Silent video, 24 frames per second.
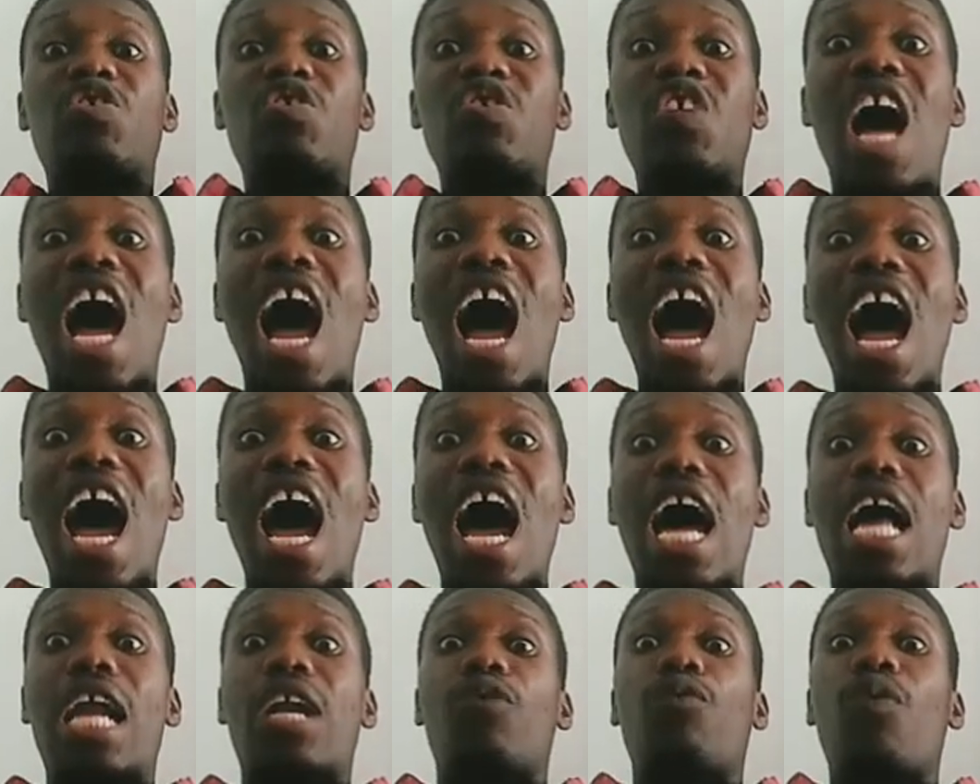
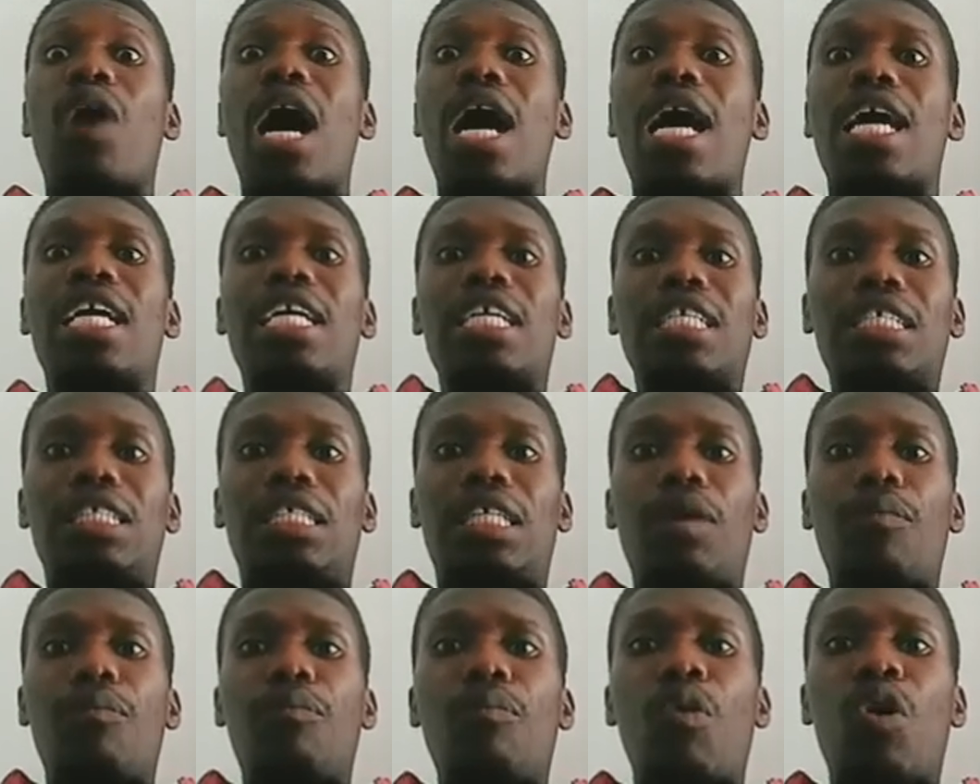run. Why?
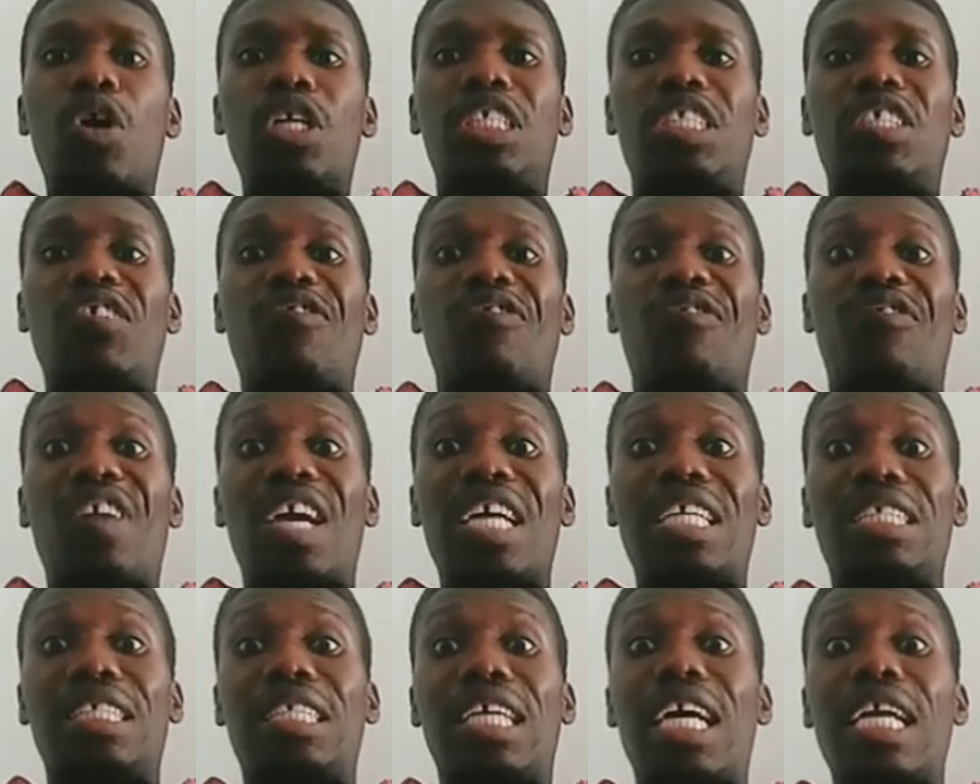The
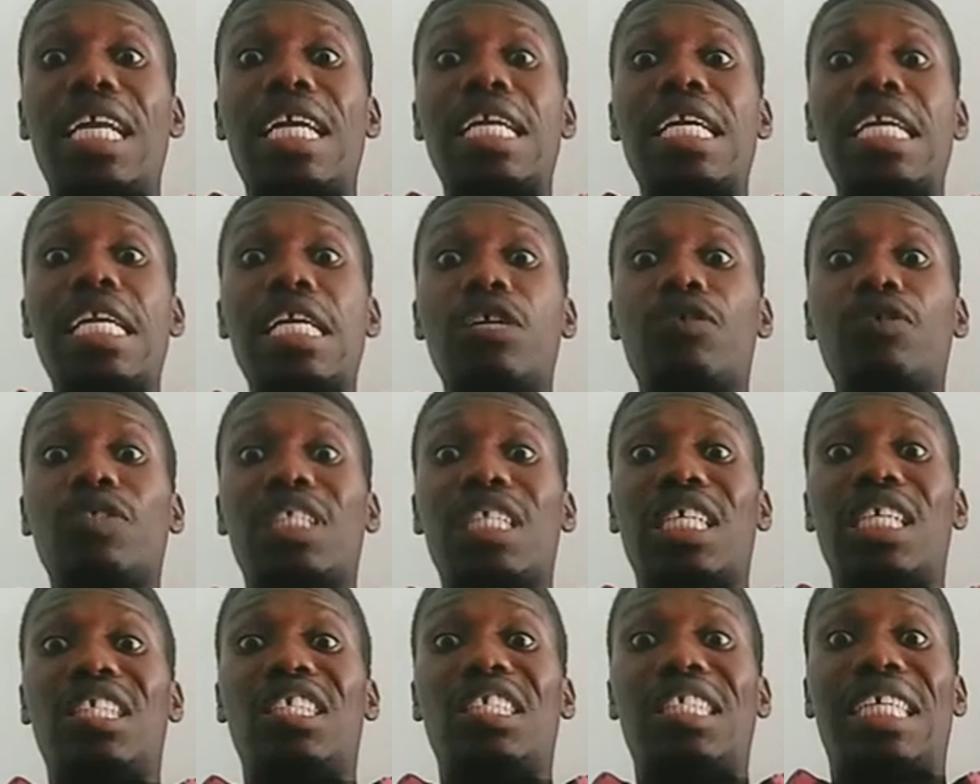motivator
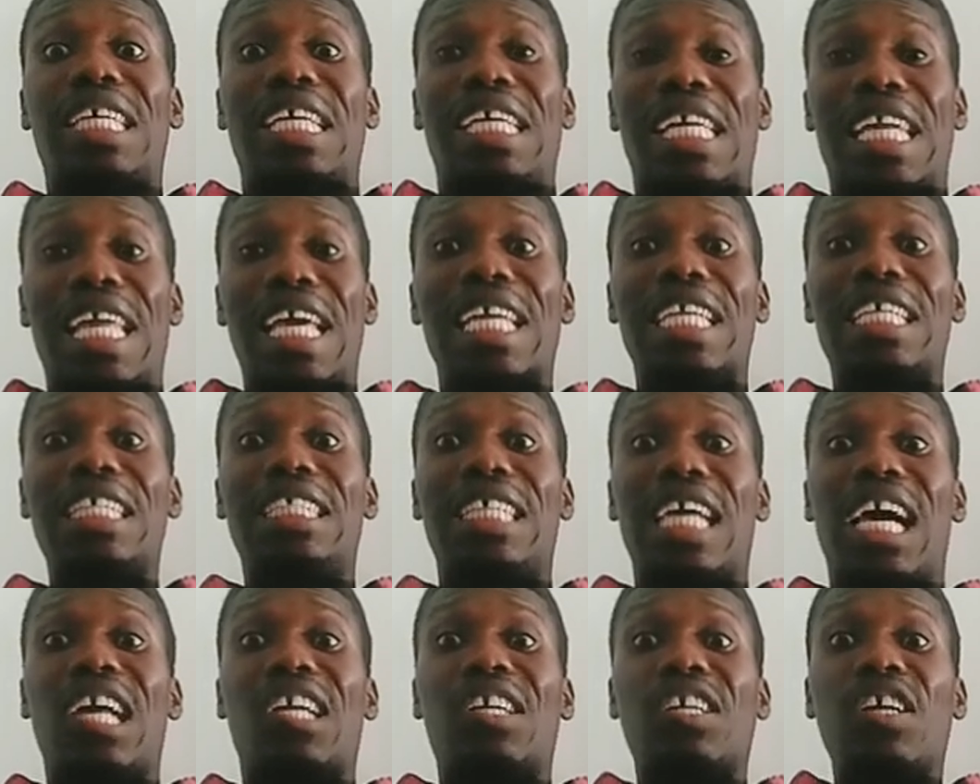knew it
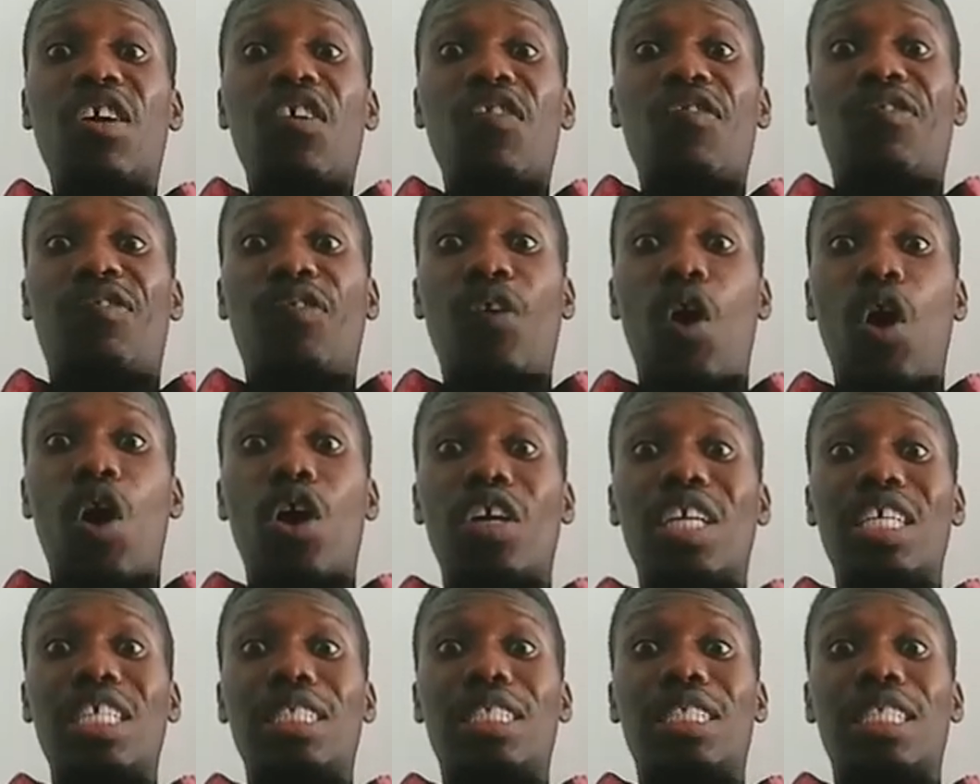clearly that
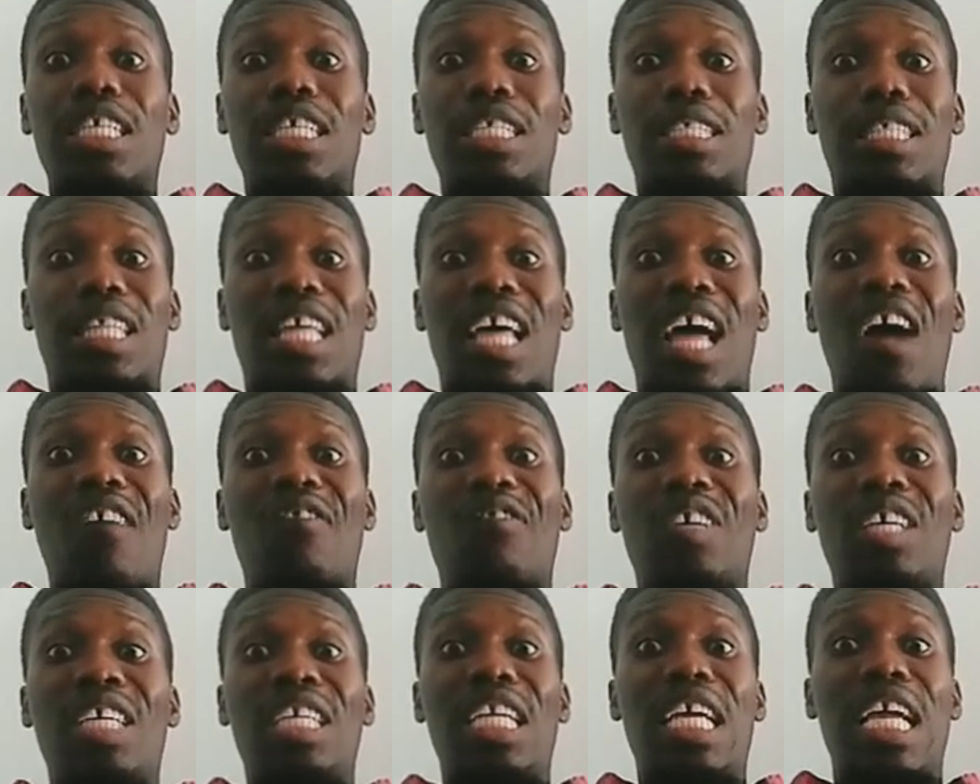Forrest is
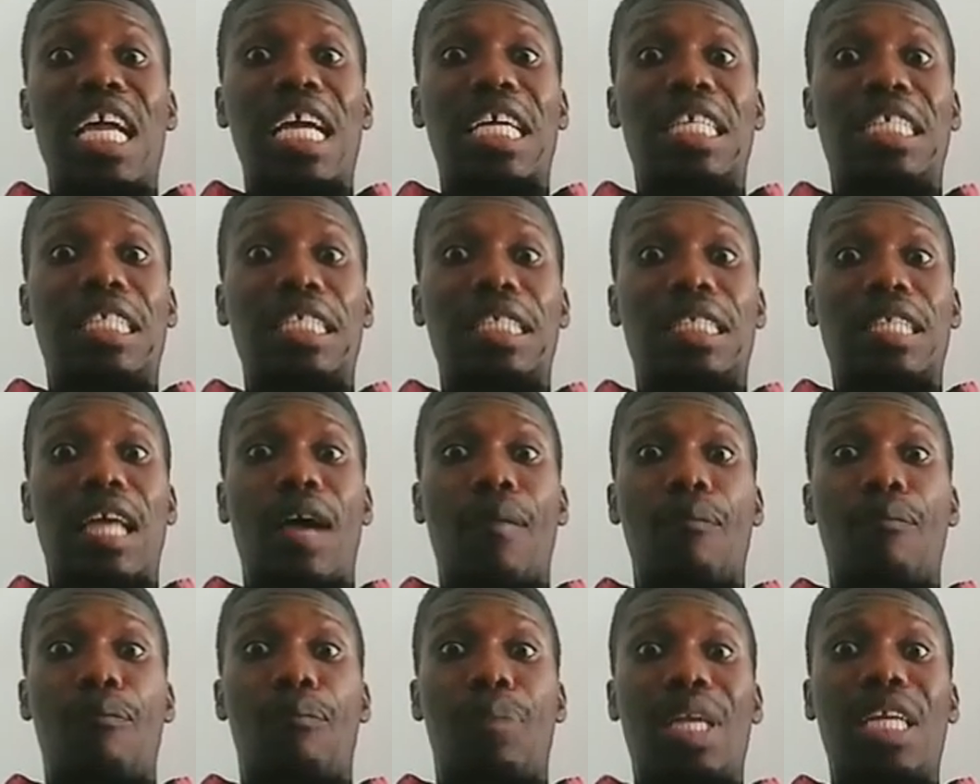having a
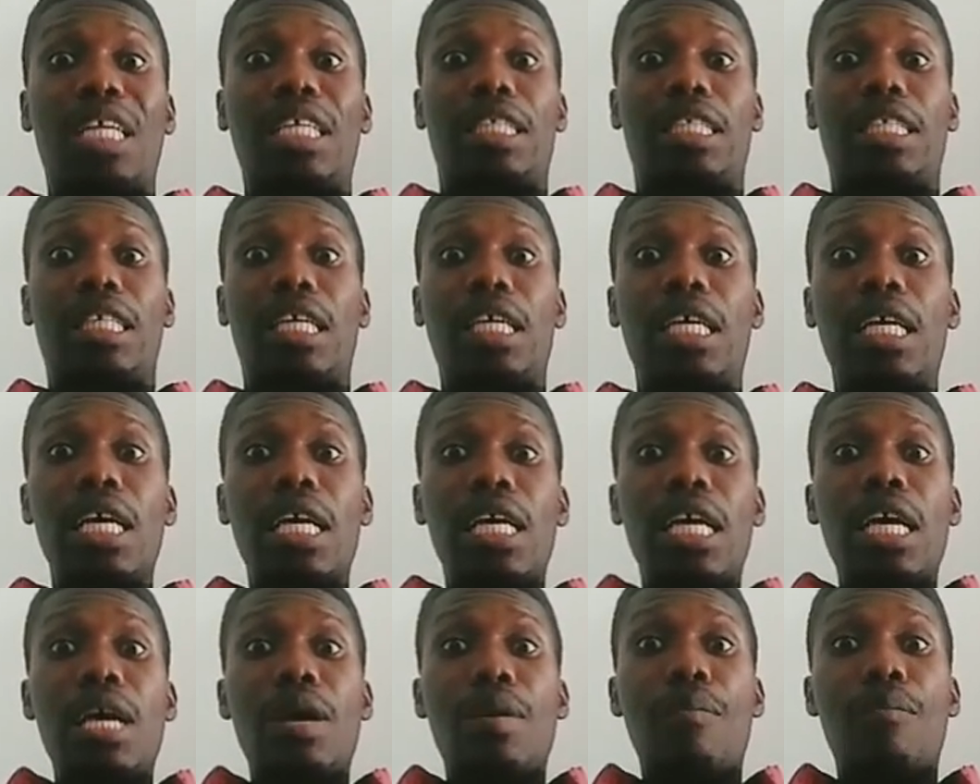
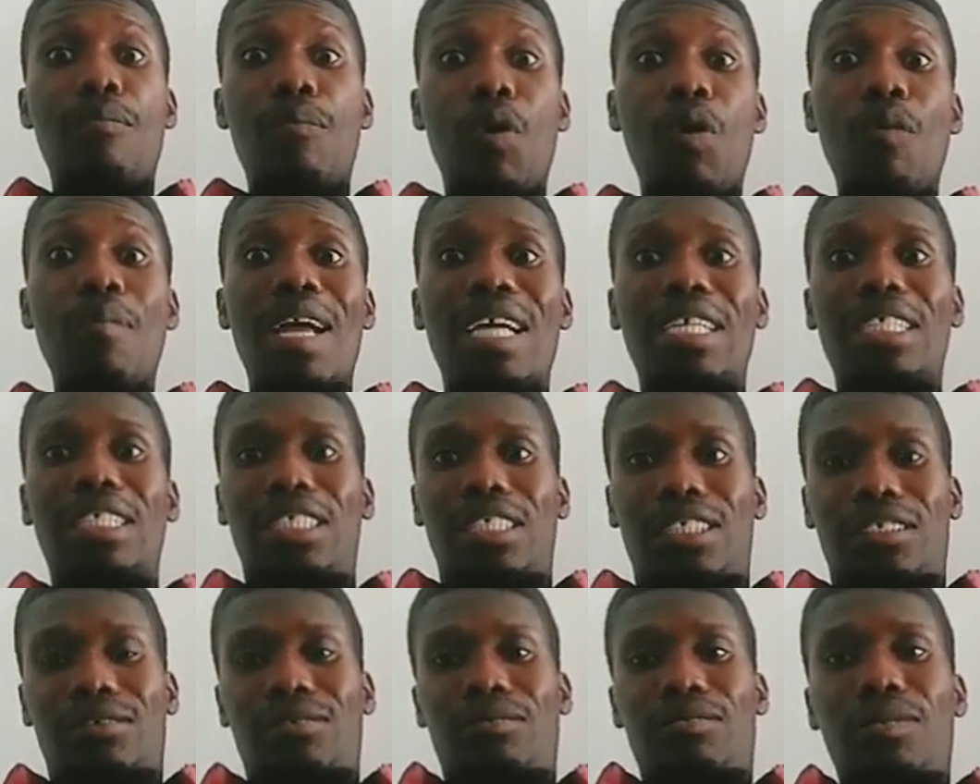disability
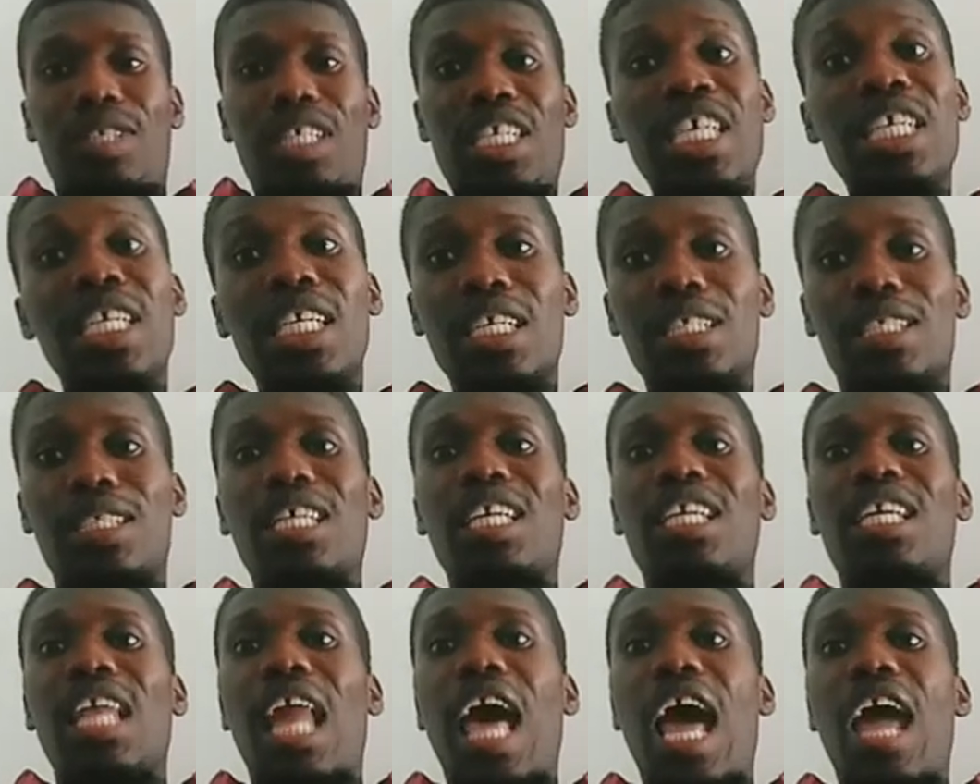moment in
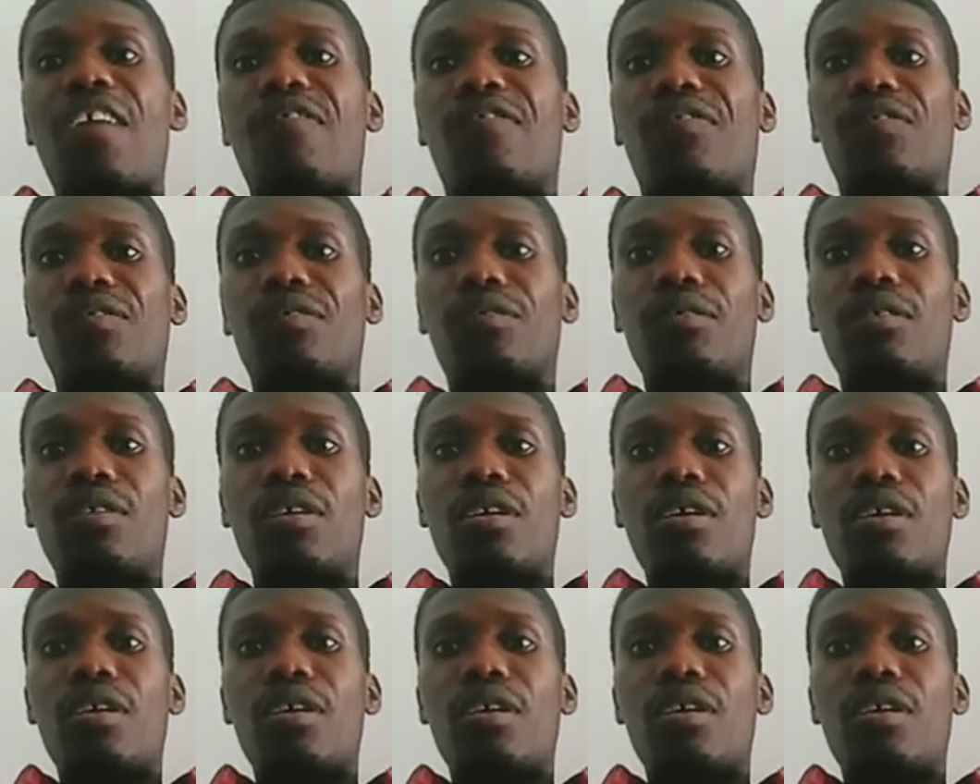his life.